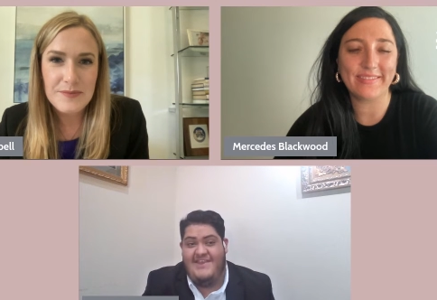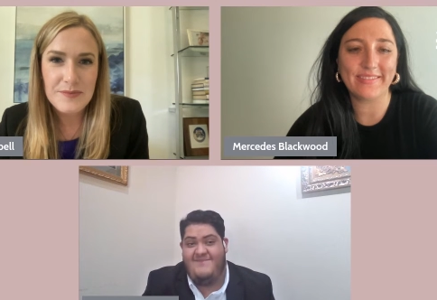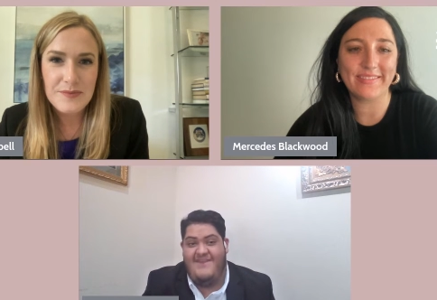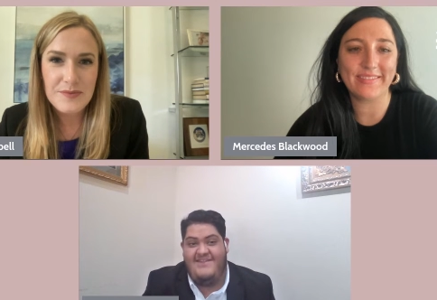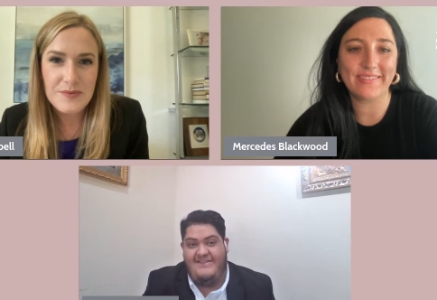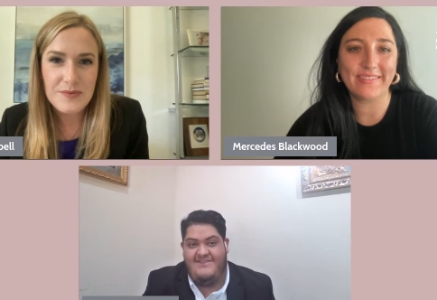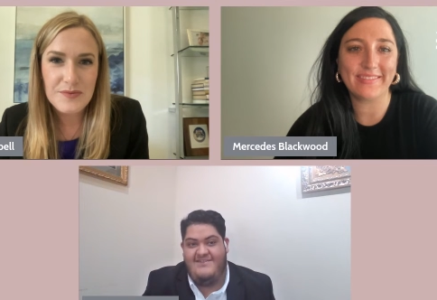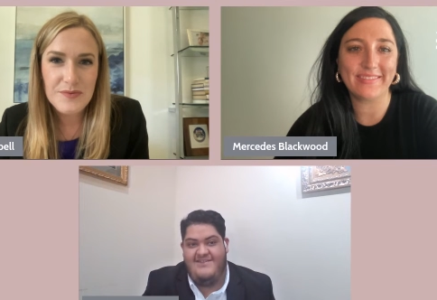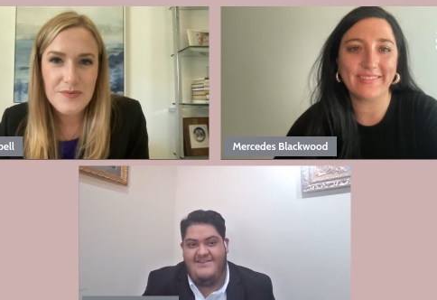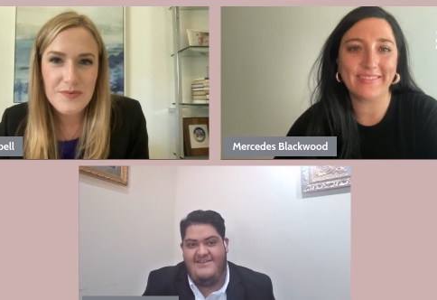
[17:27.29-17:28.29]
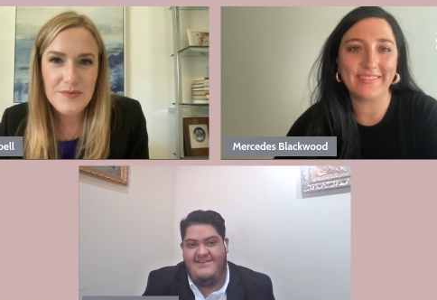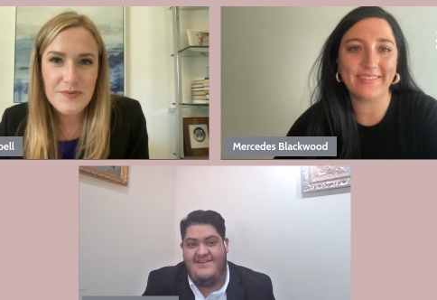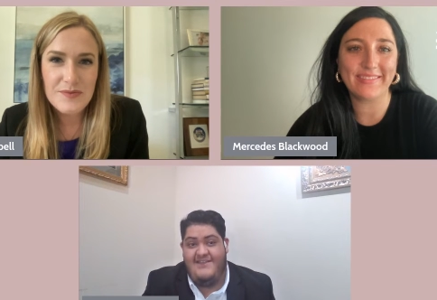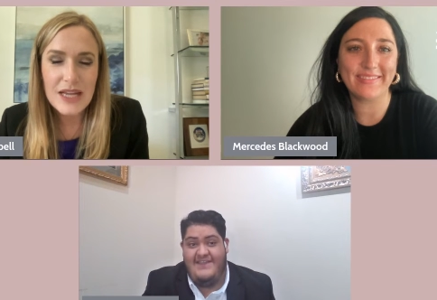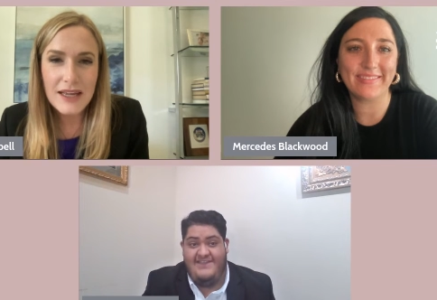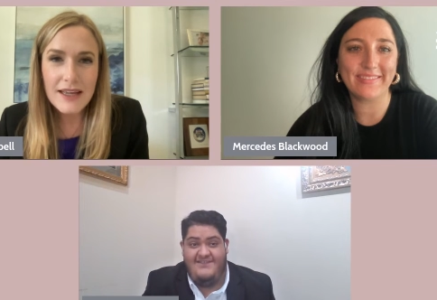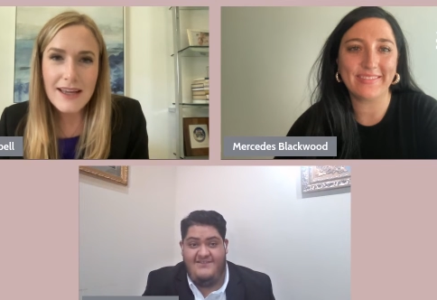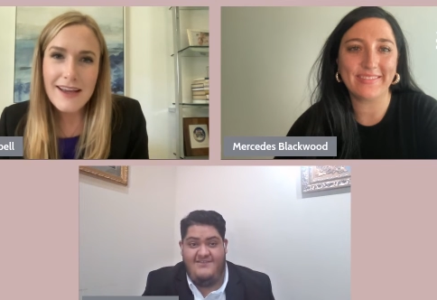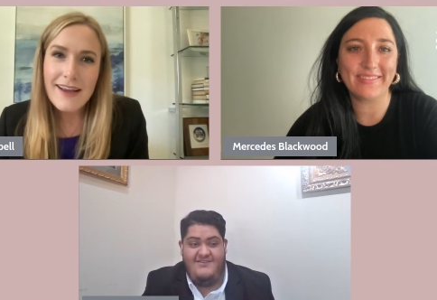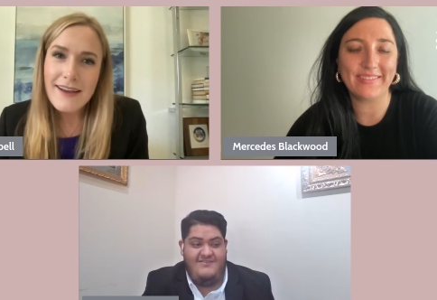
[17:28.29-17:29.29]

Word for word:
Speaker 1: that balance now that